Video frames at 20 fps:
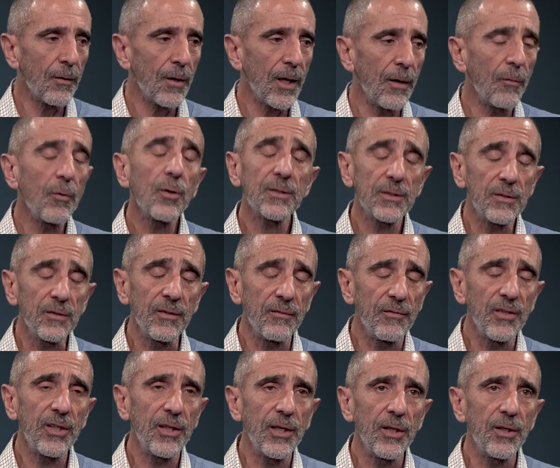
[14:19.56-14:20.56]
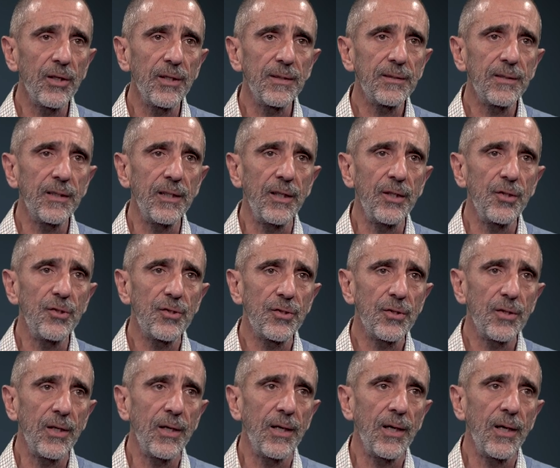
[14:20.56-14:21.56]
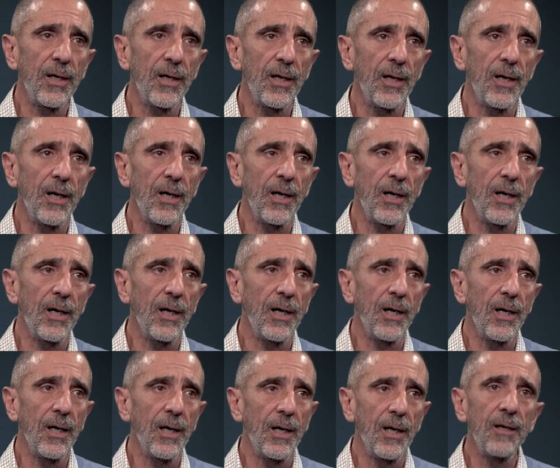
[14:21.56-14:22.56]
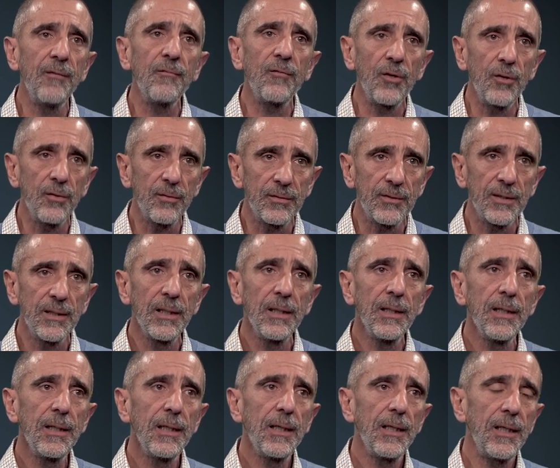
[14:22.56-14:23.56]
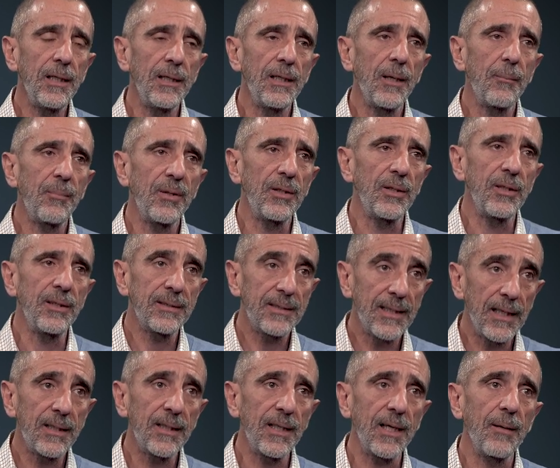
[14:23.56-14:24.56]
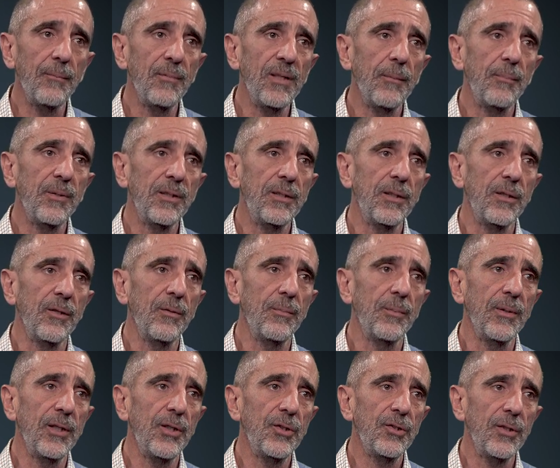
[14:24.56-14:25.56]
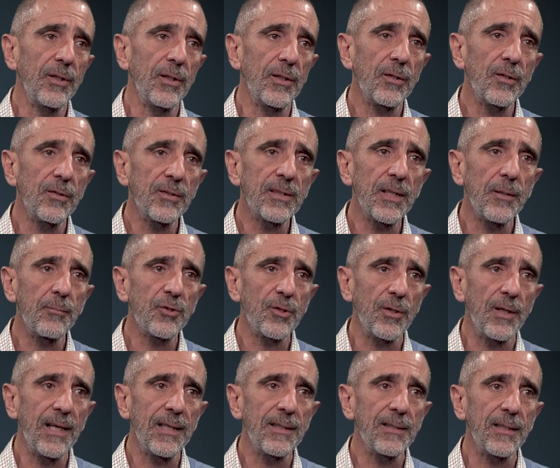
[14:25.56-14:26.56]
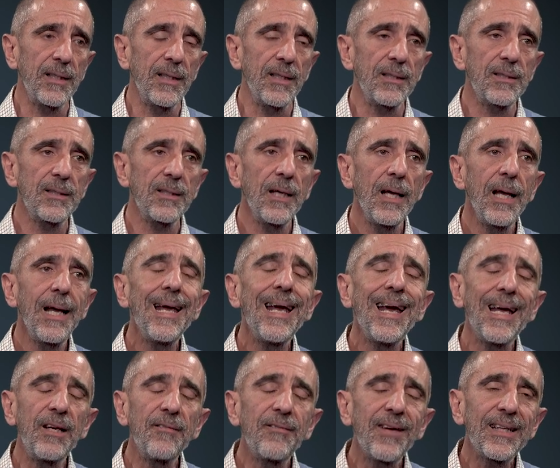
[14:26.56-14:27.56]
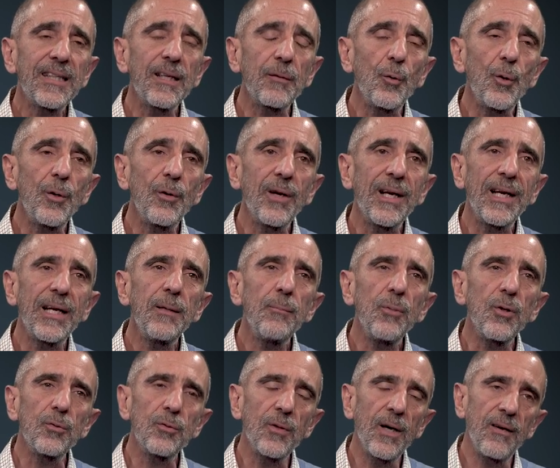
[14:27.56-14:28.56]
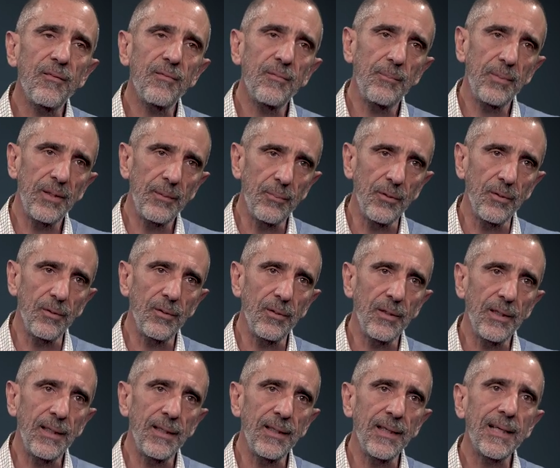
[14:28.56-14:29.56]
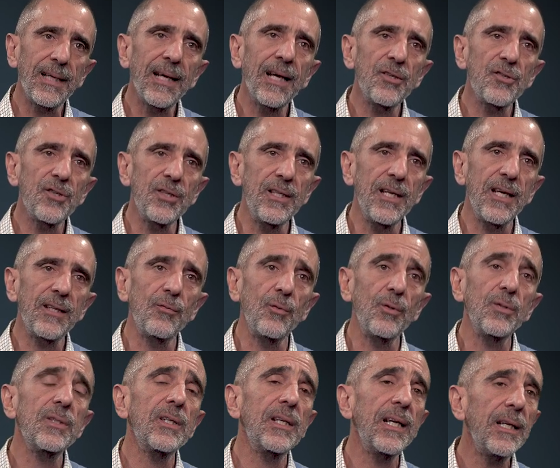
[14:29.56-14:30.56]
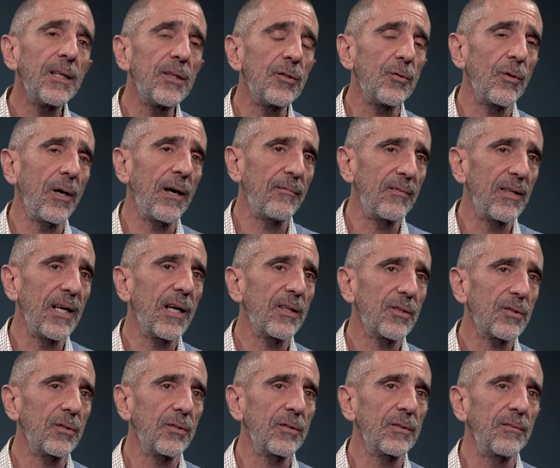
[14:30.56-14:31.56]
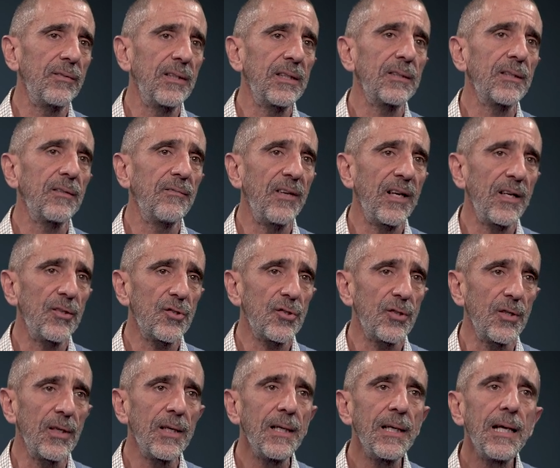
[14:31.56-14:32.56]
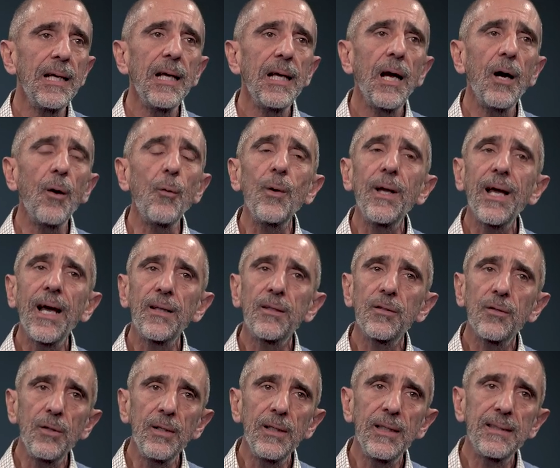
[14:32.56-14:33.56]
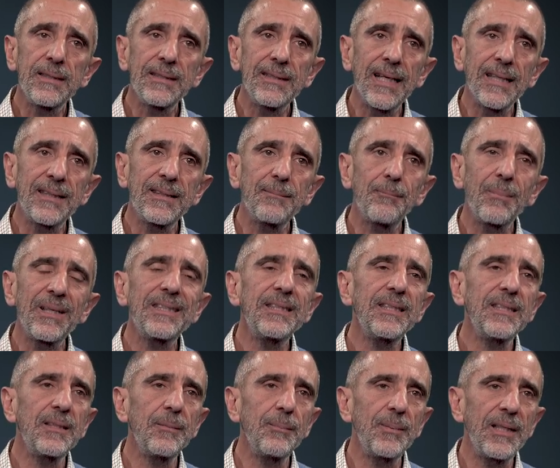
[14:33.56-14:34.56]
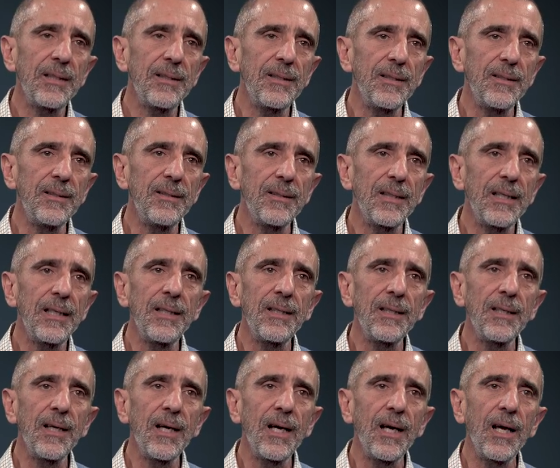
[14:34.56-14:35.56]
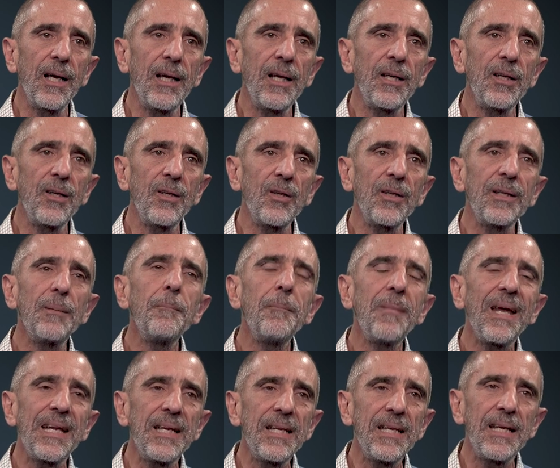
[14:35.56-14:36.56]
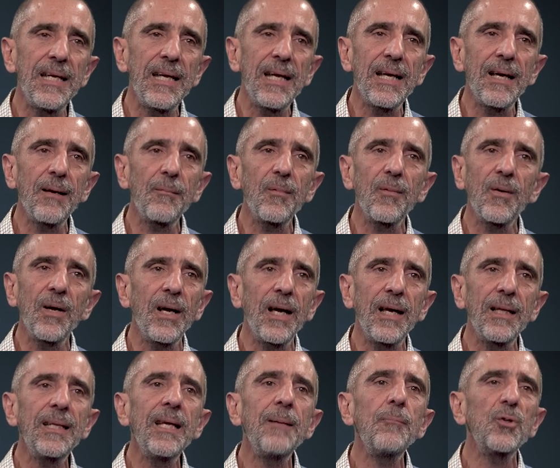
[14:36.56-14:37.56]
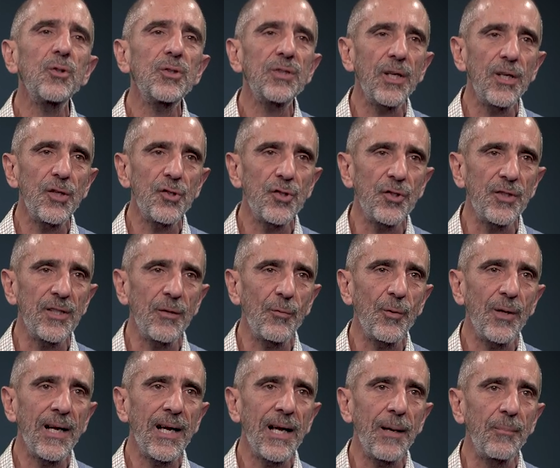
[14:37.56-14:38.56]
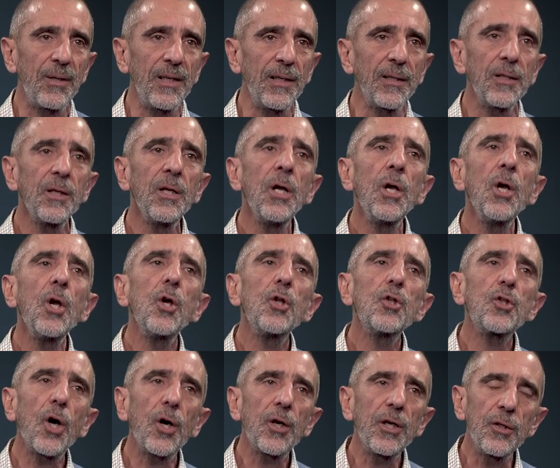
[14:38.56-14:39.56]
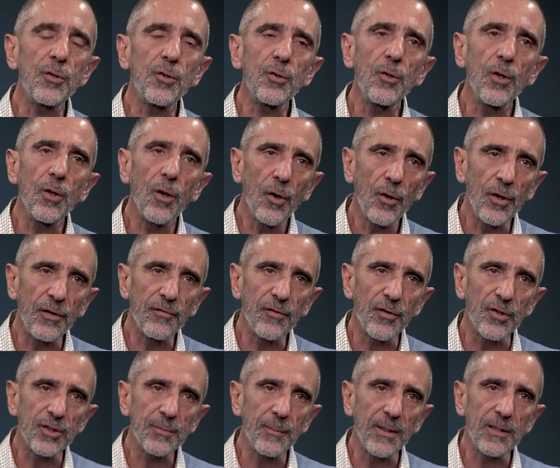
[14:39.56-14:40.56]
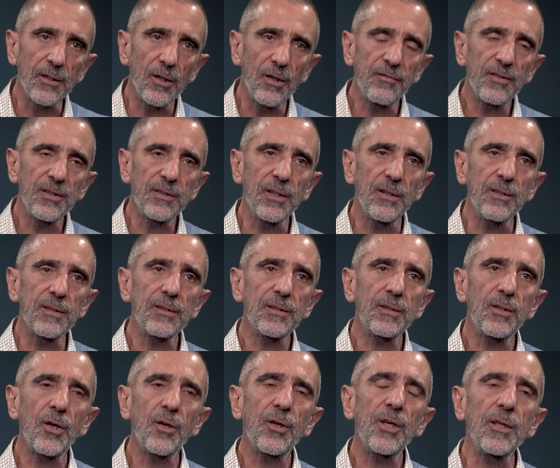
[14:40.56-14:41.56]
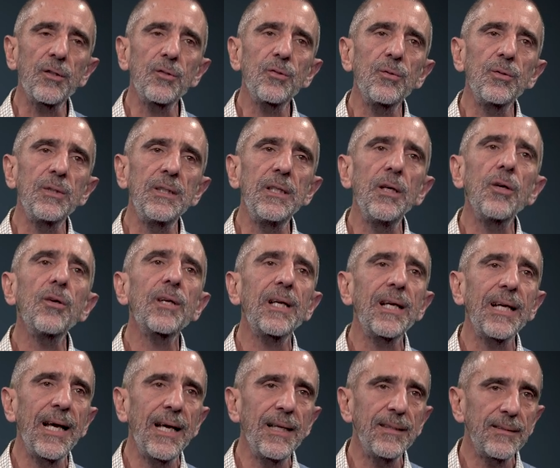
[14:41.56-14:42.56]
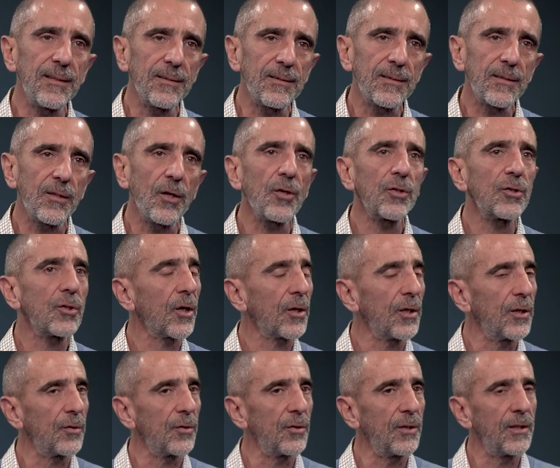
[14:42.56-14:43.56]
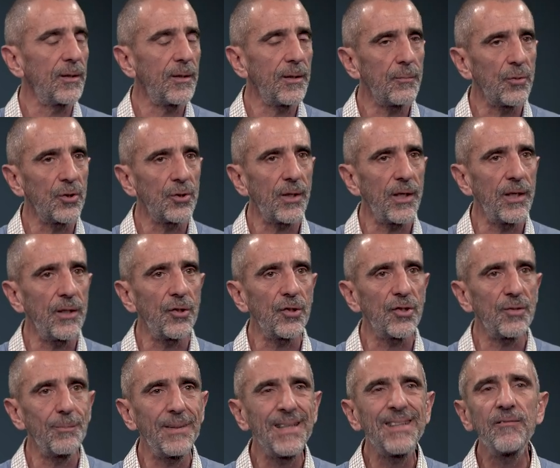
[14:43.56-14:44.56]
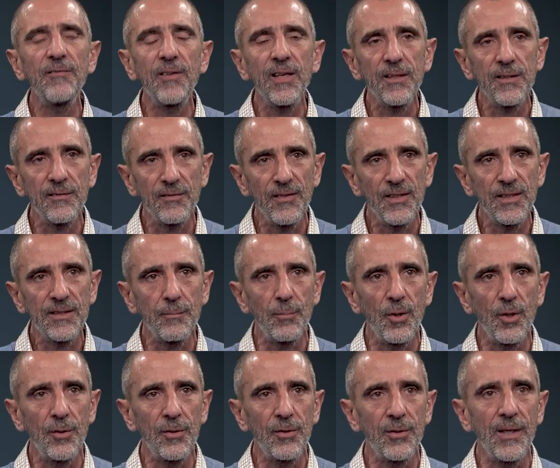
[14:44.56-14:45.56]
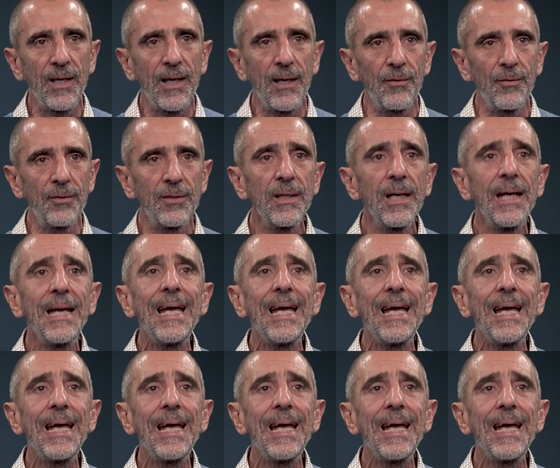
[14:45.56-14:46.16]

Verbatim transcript: I was in the very early stage uh, involved in, that, in setting up the particular operation and conceptualizing it. And the fact that we were able to have people in a country that was ready to have that sort of intervention. We had colleagues that participated in, uh, in the many uh, demonstrations that were happening, talking to the law enforcement officers, talking to the organizers, talking to the demonstrators, being very visible on the ground